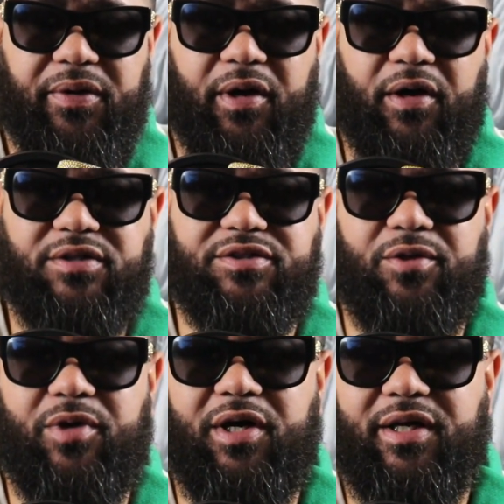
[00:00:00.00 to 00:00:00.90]

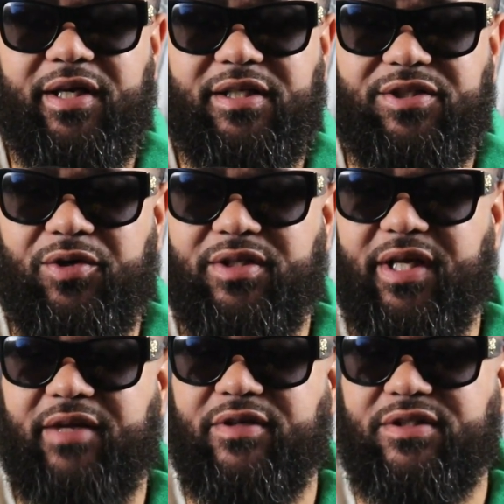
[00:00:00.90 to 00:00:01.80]
also, uh, Keyshawn
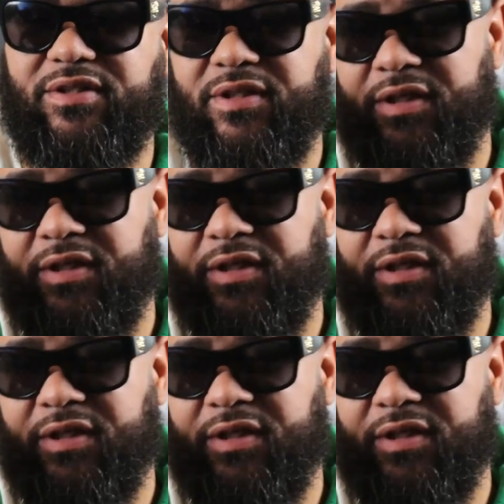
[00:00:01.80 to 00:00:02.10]
Davis